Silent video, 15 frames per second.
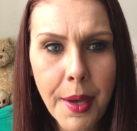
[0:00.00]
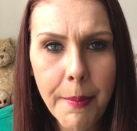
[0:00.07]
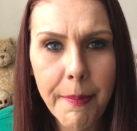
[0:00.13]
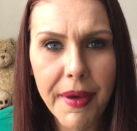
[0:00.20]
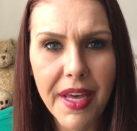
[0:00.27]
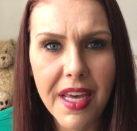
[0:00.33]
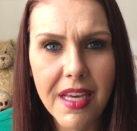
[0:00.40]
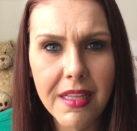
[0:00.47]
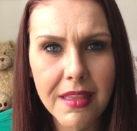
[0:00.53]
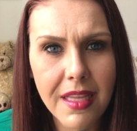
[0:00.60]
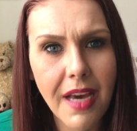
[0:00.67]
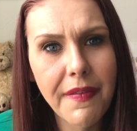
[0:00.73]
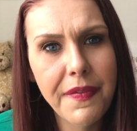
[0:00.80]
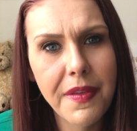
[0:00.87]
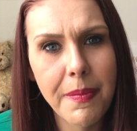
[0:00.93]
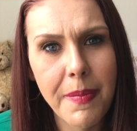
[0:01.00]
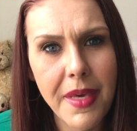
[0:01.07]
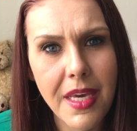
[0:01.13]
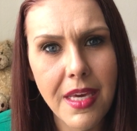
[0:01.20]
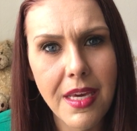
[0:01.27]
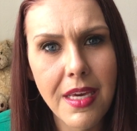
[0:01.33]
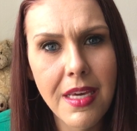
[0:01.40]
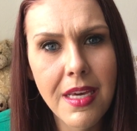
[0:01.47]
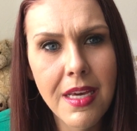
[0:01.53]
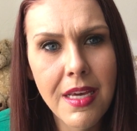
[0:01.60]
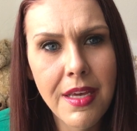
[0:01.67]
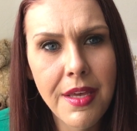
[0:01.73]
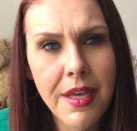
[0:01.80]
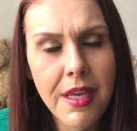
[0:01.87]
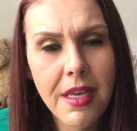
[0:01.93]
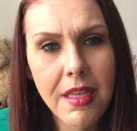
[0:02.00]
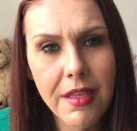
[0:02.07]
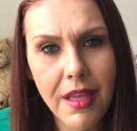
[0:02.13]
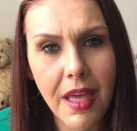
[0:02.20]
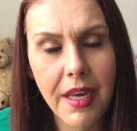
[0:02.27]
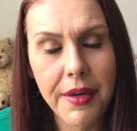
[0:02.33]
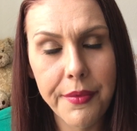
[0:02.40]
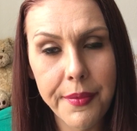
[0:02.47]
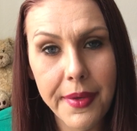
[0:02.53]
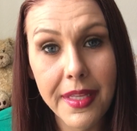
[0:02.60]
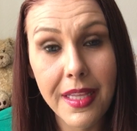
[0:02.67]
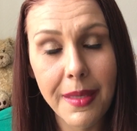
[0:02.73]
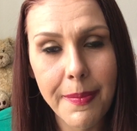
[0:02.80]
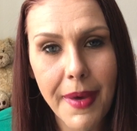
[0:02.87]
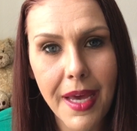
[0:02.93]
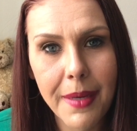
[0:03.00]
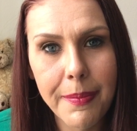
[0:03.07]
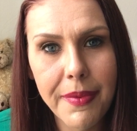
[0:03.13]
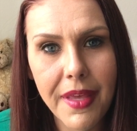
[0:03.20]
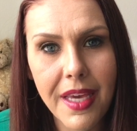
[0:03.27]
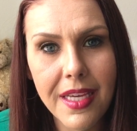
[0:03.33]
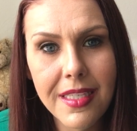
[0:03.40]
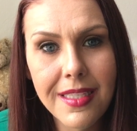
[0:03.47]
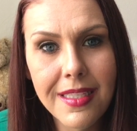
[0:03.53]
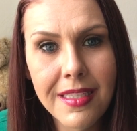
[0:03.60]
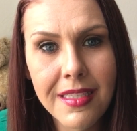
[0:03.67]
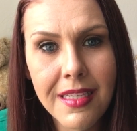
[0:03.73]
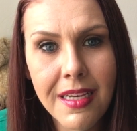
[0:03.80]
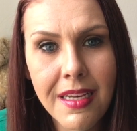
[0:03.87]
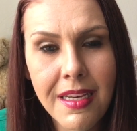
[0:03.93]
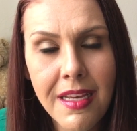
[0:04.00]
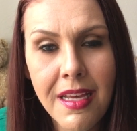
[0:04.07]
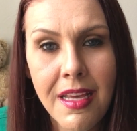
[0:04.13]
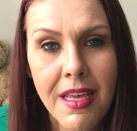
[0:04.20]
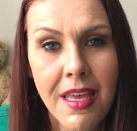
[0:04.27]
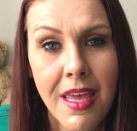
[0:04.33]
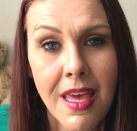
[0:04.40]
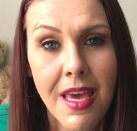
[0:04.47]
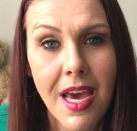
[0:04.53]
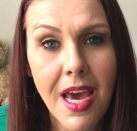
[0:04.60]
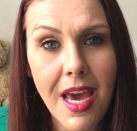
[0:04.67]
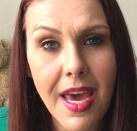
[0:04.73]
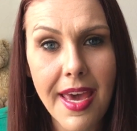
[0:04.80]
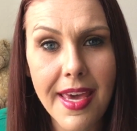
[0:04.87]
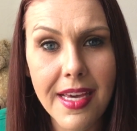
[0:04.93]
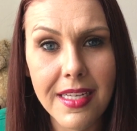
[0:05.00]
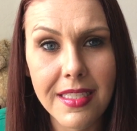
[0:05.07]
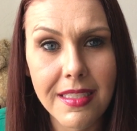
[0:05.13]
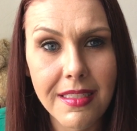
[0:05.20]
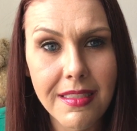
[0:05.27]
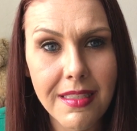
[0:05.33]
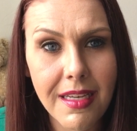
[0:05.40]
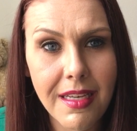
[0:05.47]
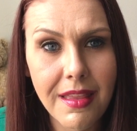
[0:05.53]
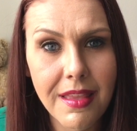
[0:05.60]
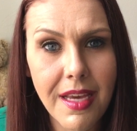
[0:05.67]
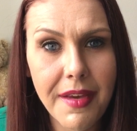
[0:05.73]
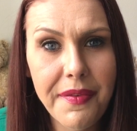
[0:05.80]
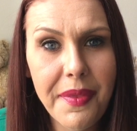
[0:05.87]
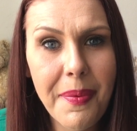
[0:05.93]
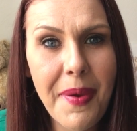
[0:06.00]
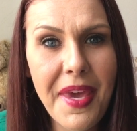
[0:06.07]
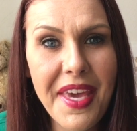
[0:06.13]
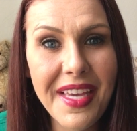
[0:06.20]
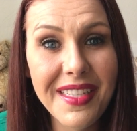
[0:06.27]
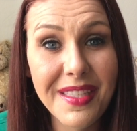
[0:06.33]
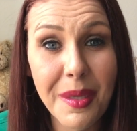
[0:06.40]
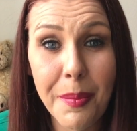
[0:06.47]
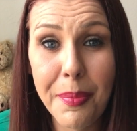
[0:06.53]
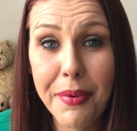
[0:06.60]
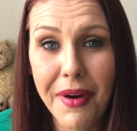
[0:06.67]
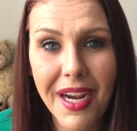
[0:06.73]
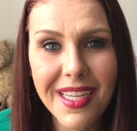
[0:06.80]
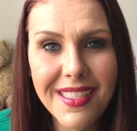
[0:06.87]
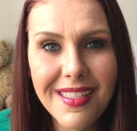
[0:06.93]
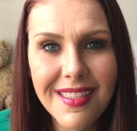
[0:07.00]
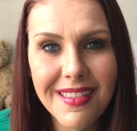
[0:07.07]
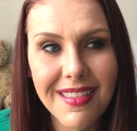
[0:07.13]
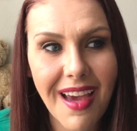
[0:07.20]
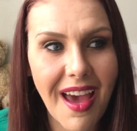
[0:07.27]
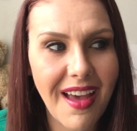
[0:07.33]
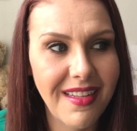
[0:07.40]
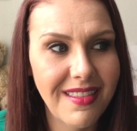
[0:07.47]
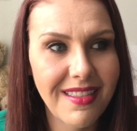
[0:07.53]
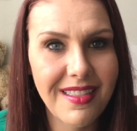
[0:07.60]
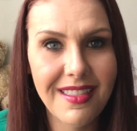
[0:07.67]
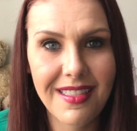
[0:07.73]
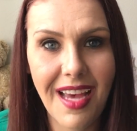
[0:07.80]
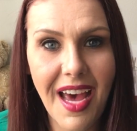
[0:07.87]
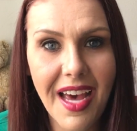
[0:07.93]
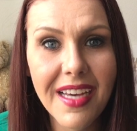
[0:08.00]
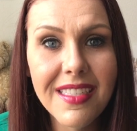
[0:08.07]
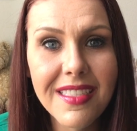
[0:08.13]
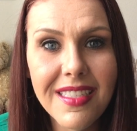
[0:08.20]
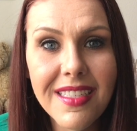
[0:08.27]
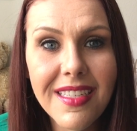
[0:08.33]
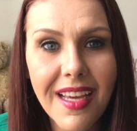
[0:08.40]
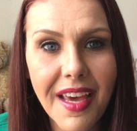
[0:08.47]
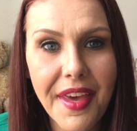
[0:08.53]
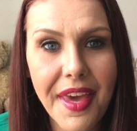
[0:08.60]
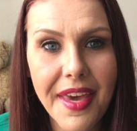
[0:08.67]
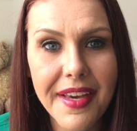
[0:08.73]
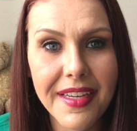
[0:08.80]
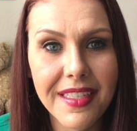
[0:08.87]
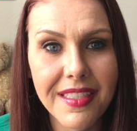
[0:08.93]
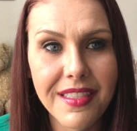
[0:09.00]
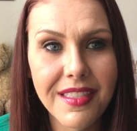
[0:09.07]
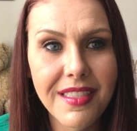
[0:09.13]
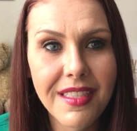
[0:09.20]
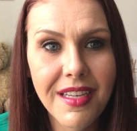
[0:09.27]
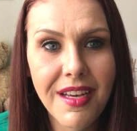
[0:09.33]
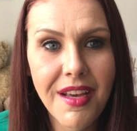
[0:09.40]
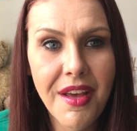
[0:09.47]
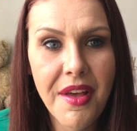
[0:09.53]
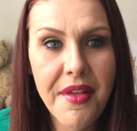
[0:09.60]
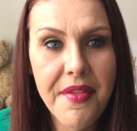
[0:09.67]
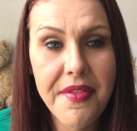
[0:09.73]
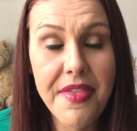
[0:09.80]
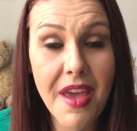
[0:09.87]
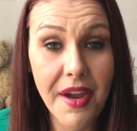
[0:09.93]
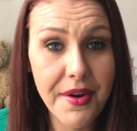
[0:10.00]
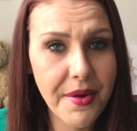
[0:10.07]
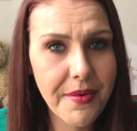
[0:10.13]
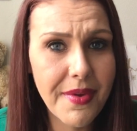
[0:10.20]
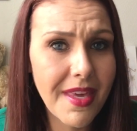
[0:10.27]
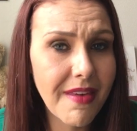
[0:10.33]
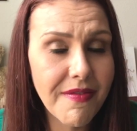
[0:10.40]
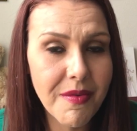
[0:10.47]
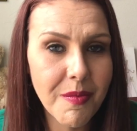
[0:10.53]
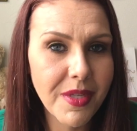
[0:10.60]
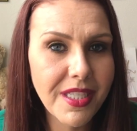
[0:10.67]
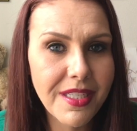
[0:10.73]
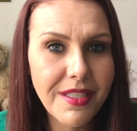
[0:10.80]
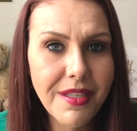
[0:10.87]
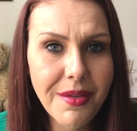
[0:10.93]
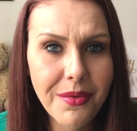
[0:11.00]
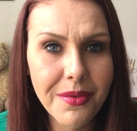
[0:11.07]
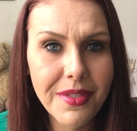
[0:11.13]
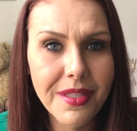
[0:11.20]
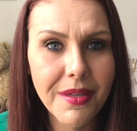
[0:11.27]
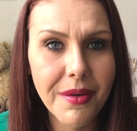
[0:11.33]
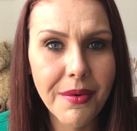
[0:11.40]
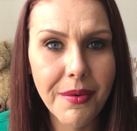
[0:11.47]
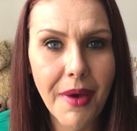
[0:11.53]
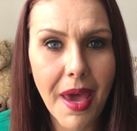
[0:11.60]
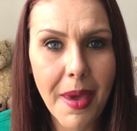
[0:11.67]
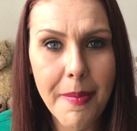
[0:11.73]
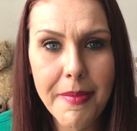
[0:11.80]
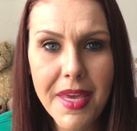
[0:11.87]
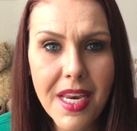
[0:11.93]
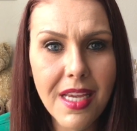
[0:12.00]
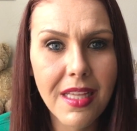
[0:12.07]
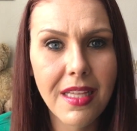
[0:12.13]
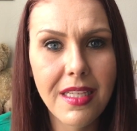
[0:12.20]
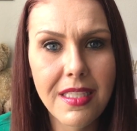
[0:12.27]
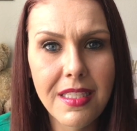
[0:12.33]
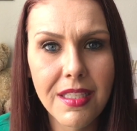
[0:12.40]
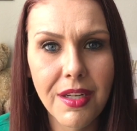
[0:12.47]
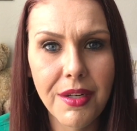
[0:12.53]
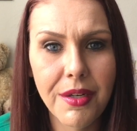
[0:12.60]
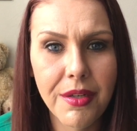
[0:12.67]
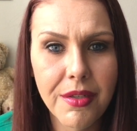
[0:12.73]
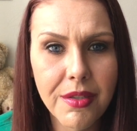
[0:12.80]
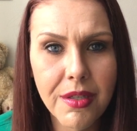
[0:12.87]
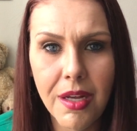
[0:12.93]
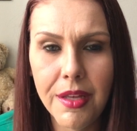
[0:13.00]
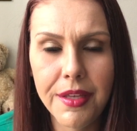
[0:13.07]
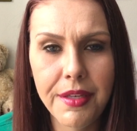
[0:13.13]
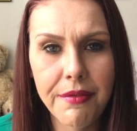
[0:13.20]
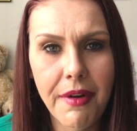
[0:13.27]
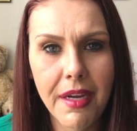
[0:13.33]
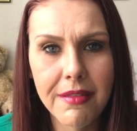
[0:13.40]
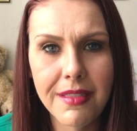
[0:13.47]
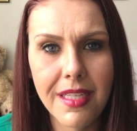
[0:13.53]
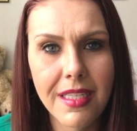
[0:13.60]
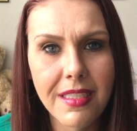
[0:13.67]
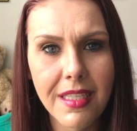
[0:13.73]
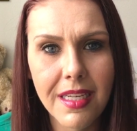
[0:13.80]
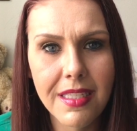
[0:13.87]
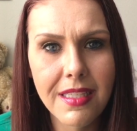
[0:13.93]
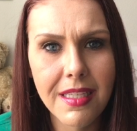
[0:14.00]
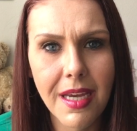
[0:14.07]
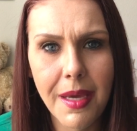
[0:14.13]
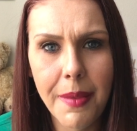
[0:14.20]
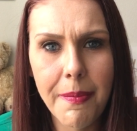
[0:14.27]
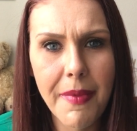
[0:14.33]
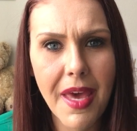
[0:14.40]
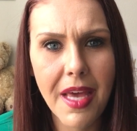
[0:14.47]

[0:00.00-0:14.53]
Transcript: But it left me in a really bad place. And it left me depressed and sad and not knowing even what to do. So I immediately started calling around dentists. I